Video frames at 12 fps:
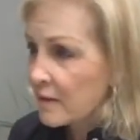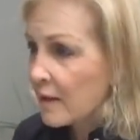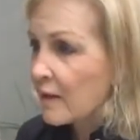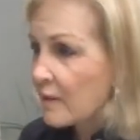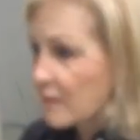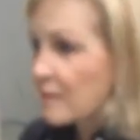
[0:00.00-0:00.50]
Yeah,
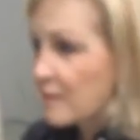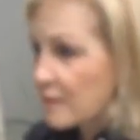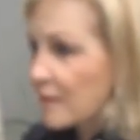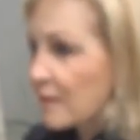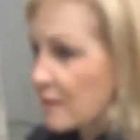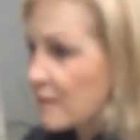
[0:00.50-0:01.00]

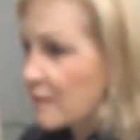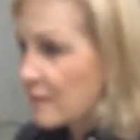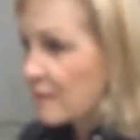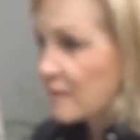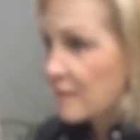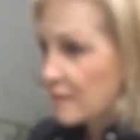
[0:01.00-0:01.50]
exactly. Yeah,
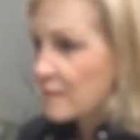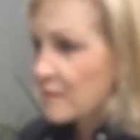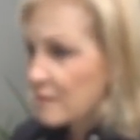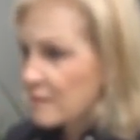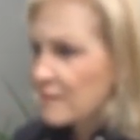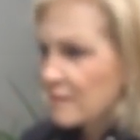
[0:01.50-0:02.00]
he knows.
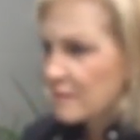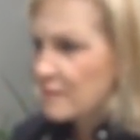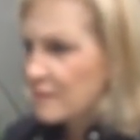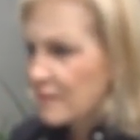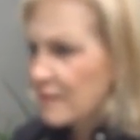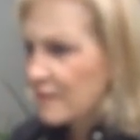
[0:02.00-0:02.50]
That's the other
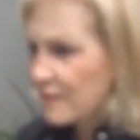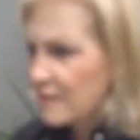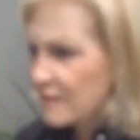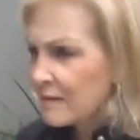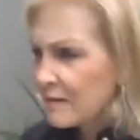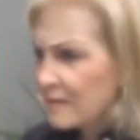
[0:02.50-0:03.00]
thing. People are
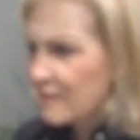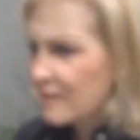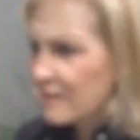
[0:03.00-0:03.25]
like, oh, he